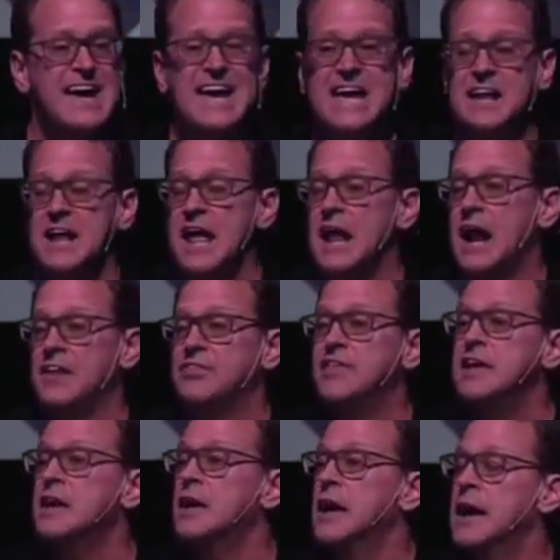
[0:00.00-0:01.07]
And I
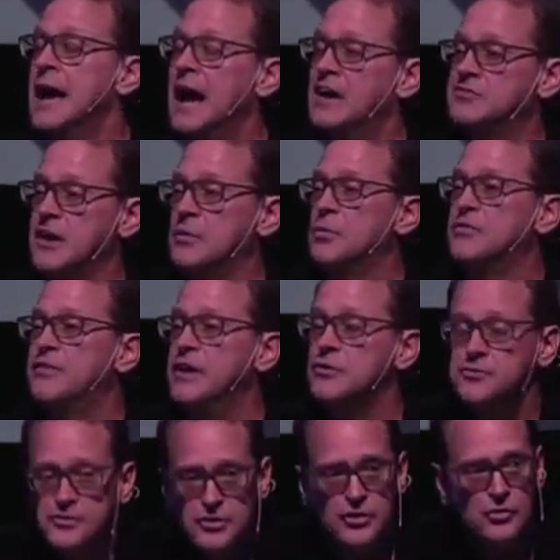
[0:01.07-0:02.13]
think as I reveal
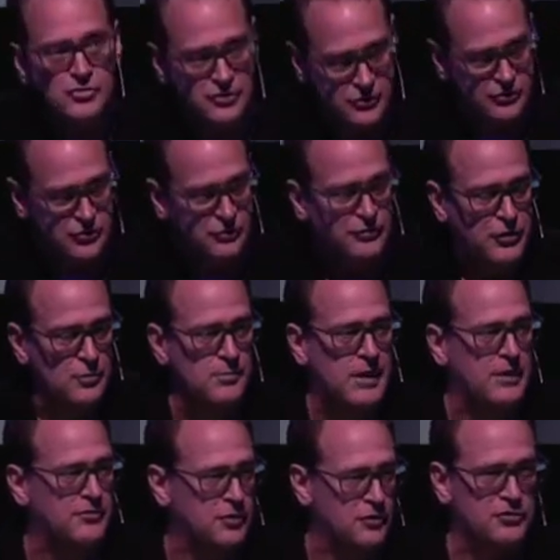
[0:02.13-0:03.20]
to you just a few
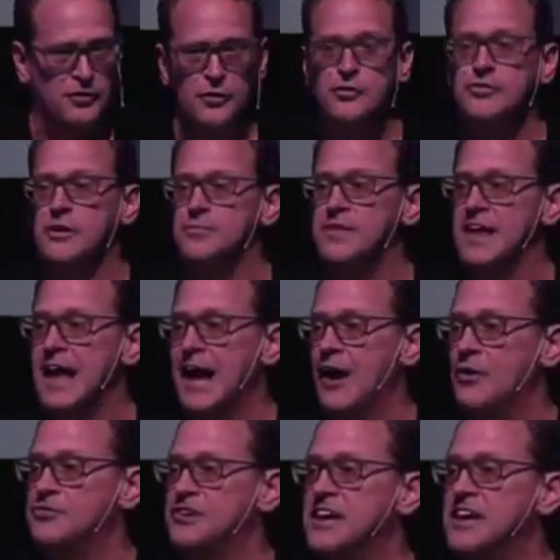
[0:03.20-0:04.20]
minutes, I'll show you something else.